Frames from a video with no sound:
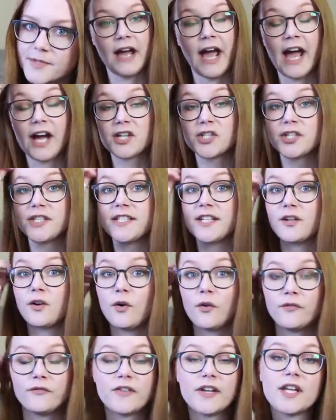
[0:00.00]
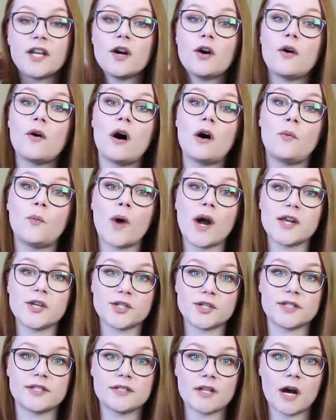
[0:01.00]
I actually did a whole video on why you
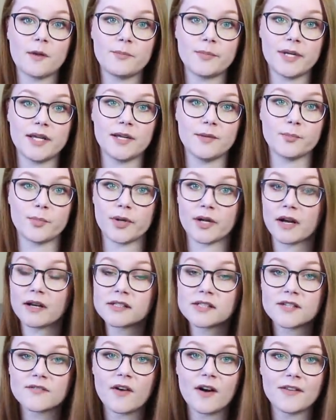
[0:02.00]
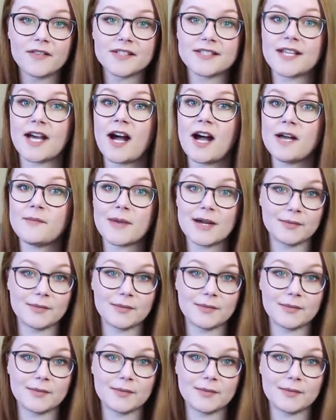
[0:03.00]
should stop being productive all the time.